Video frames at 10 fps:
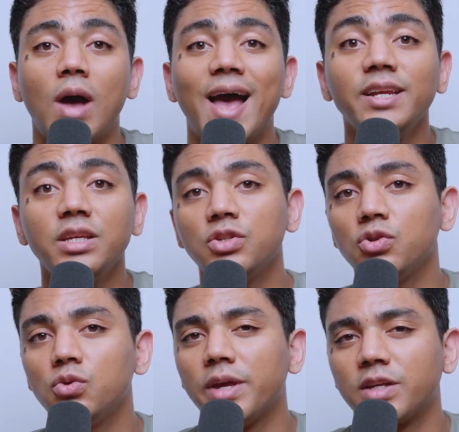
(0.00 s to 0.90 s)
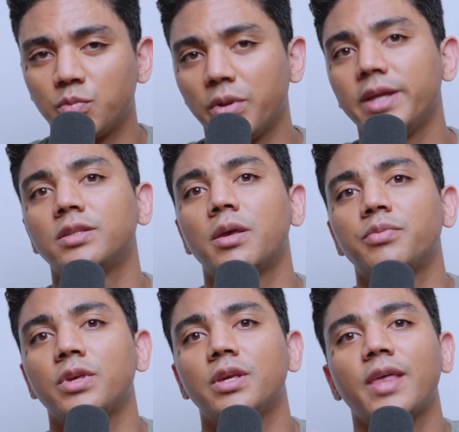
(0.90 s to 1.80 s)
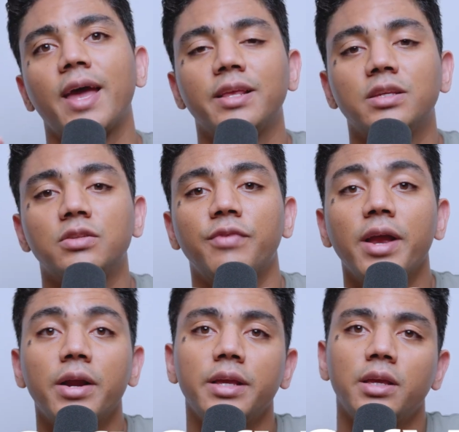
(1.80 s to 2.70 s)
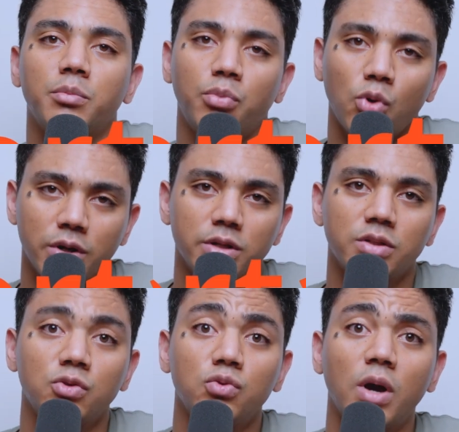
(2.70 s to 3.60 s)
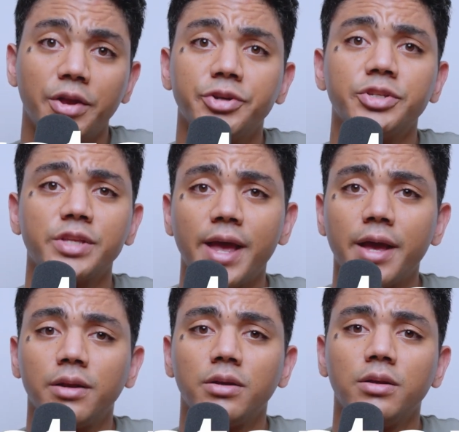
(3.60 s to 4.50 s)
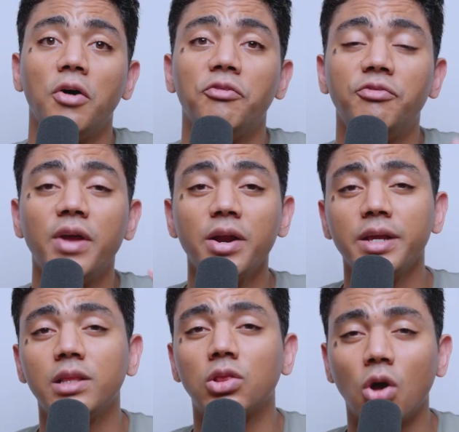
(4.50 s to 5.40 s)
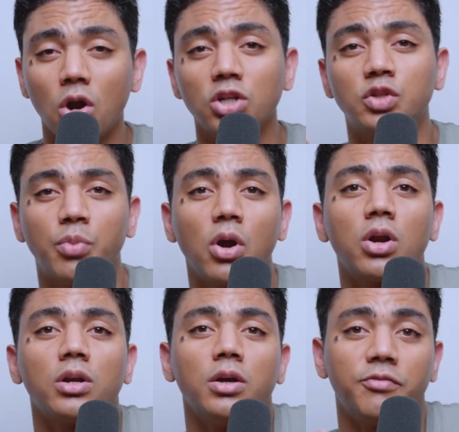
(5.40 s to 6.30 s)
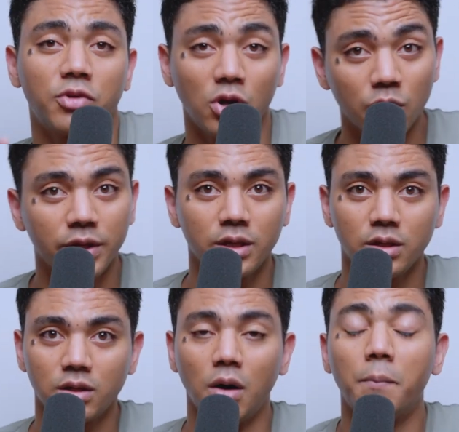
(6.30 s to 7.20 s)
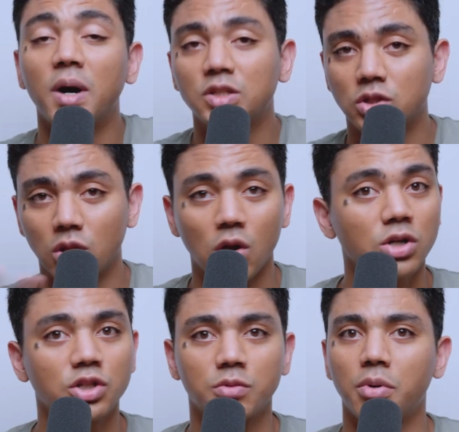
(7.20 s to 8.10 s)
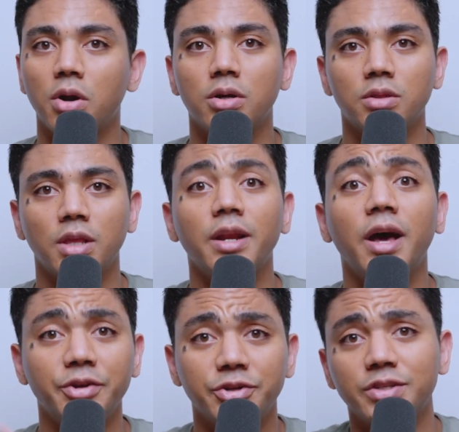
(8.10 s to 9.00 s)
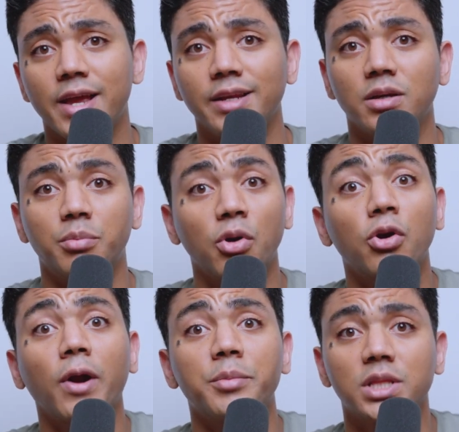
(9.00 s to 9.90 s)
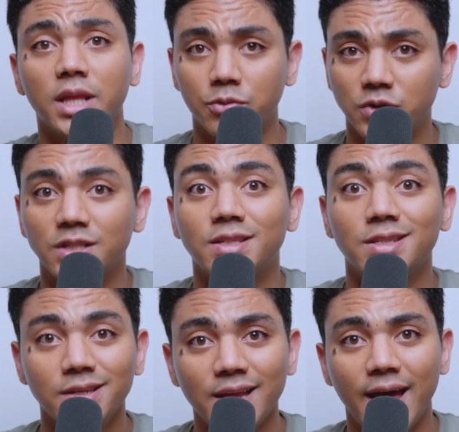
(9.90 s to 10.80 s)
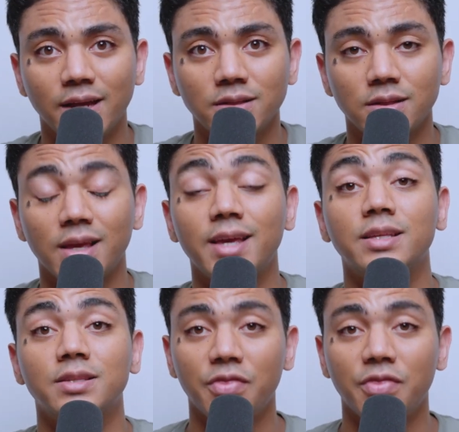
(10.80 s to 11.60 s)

I need to explain something that is very important to understand a very large part of coding, a much larger part than understanding a programming language's syntax, is